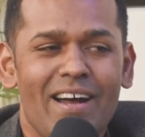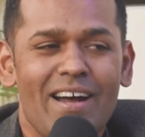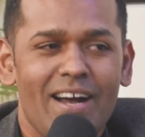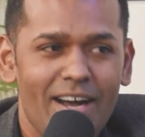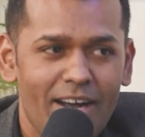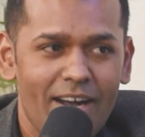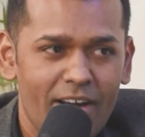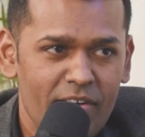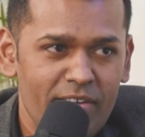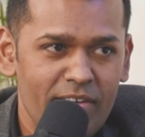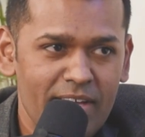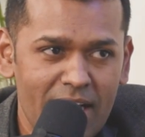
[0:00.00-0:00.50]

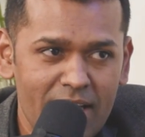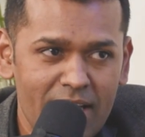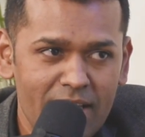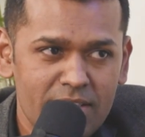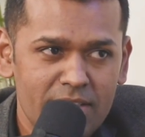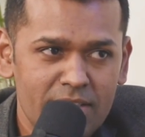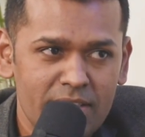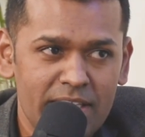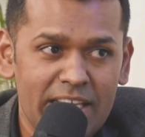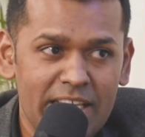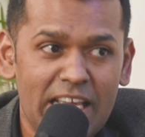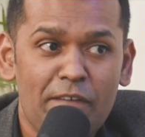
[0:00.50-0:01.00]
a
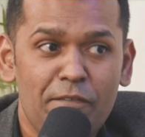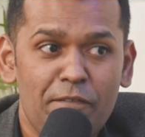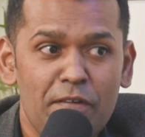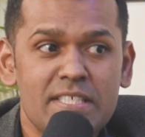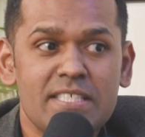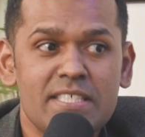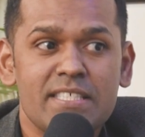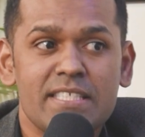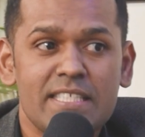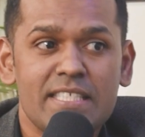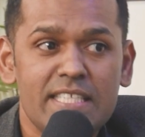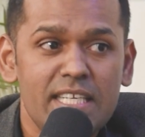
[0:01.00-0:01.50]
reality if it's
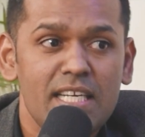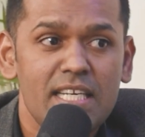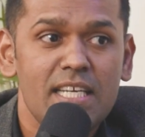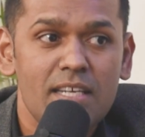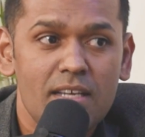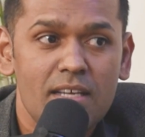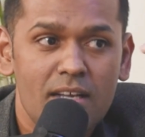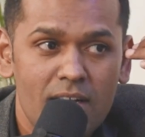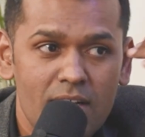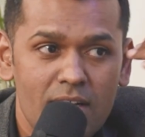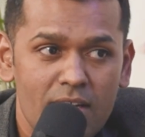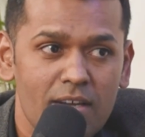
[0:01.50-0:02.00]
seen
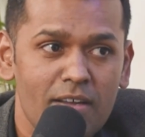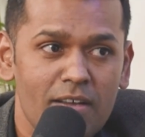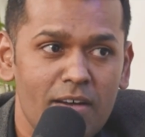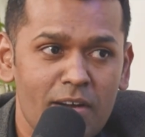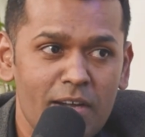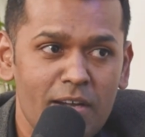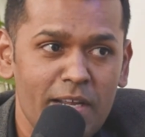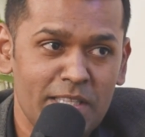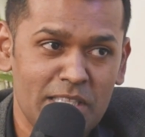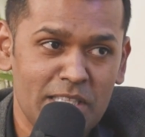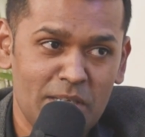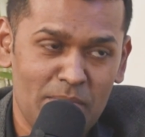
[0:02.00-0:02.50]

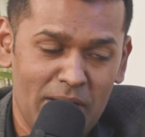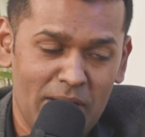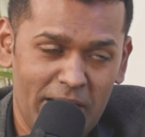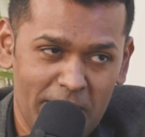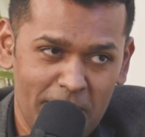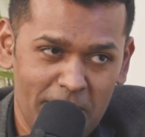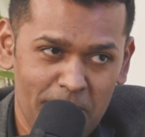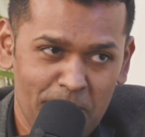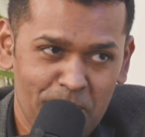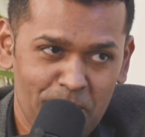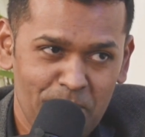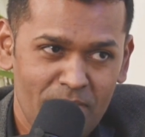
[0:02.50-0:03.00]
clearly in the
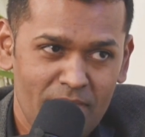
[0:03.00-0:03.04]
mind.